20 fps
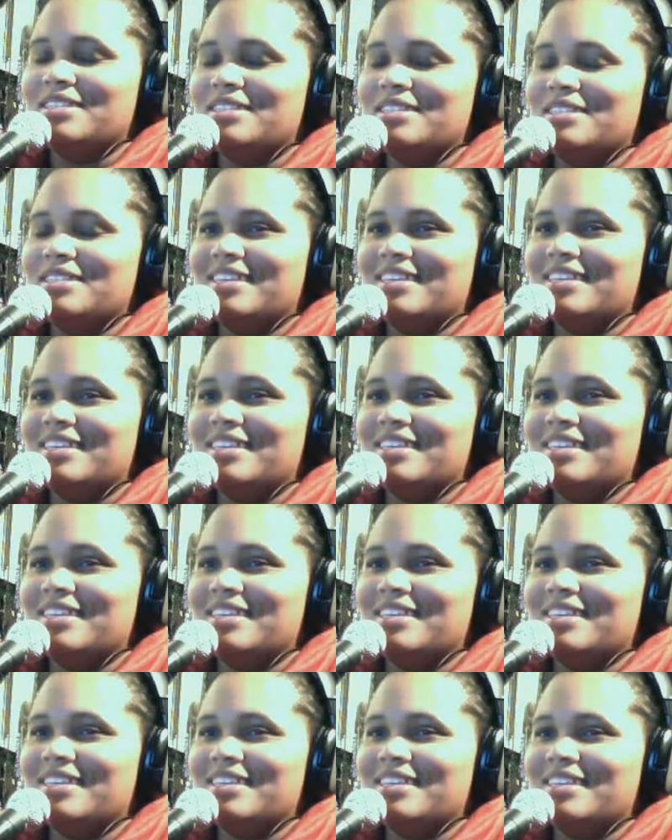He needs
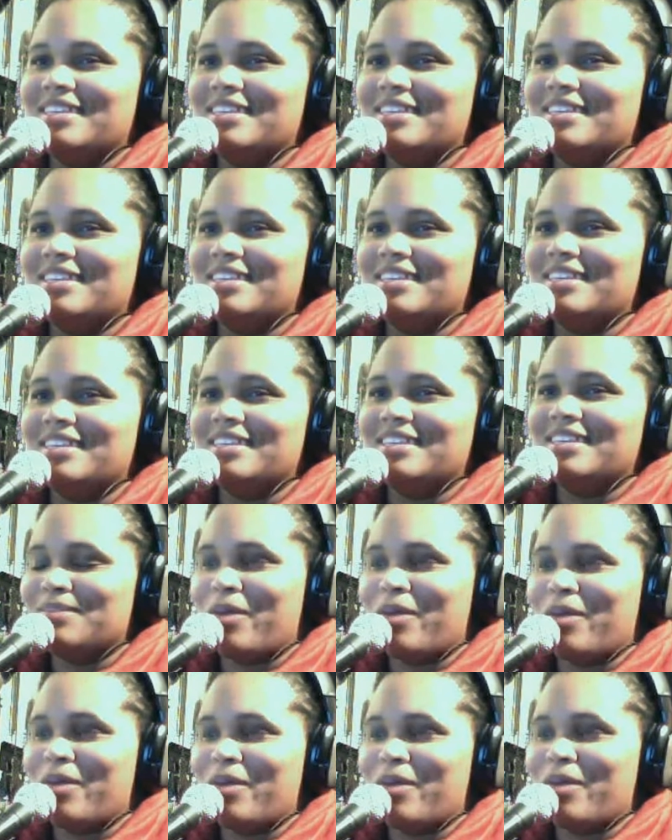some
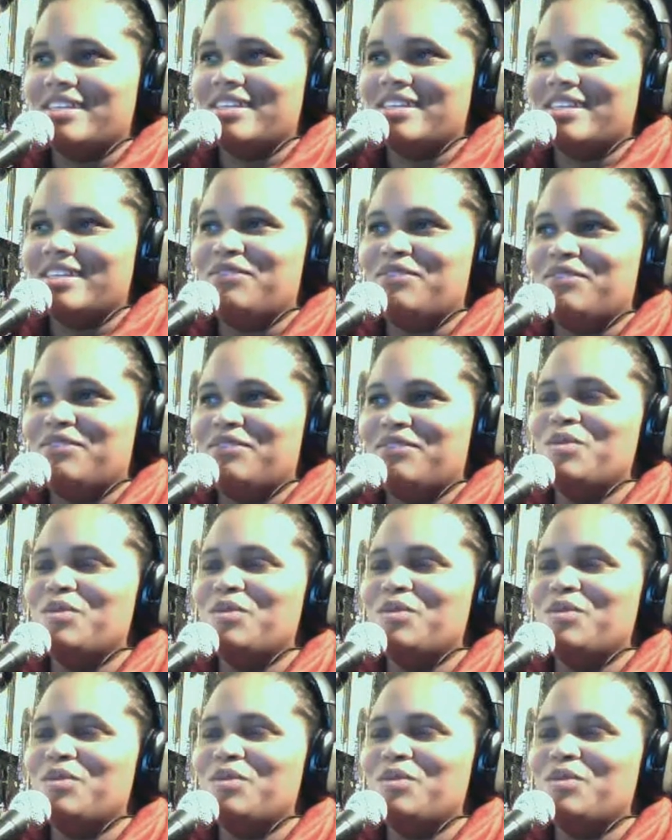help in his life.